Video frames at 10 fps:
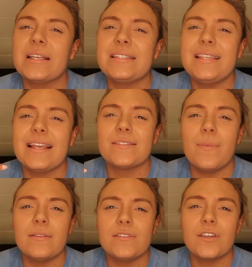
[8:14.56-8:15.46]
6
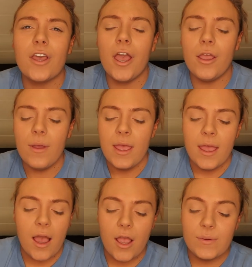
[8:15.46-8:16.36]
months ago.
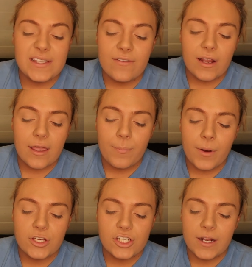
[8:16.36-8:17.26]
I was never like a
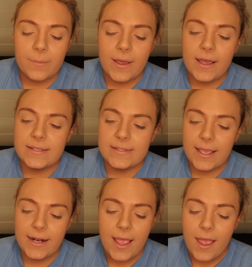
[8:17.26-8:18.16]
blush kind of
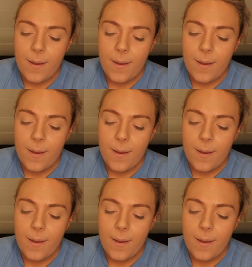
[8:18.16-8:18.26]
person.